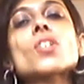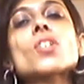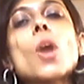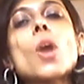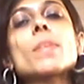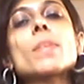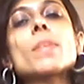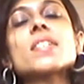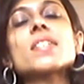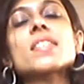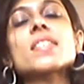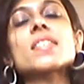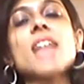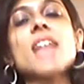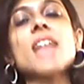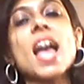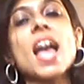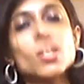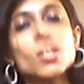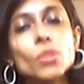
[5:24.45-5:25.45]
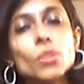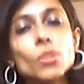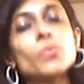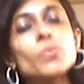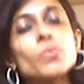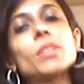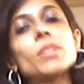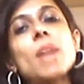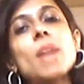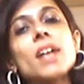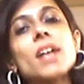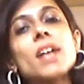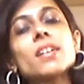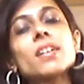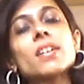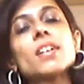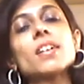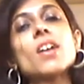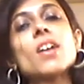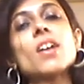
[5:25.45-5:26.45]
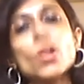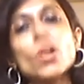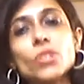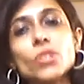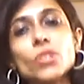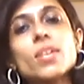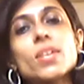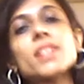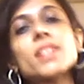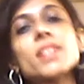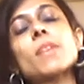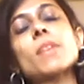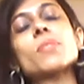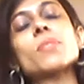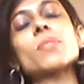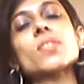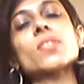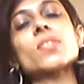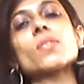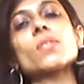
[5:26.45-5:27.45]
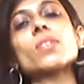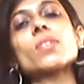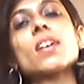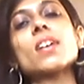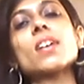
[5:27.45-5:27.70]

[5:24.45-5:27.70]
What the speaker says: comments and your feedback on today's episode,